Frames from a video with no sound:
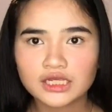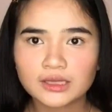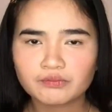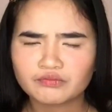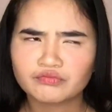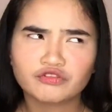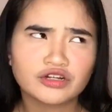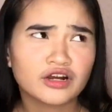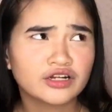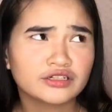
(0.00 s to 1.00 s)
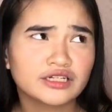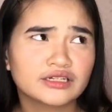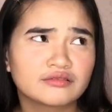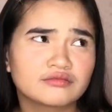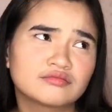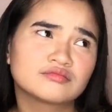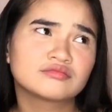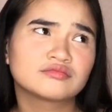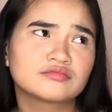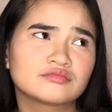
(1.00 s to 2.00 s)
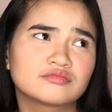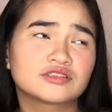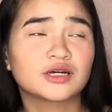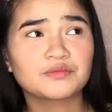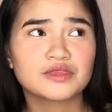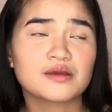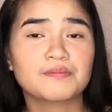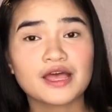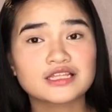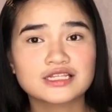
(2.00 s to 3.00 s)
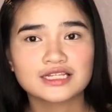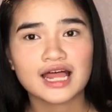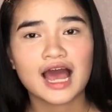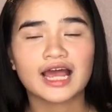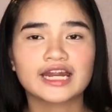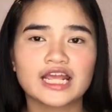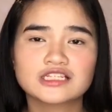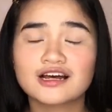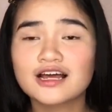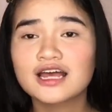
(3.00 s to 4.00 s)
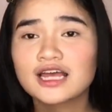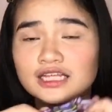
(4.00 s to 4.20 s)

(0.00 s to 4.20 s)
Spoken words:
cheap, 100 something pesos lang, and I saw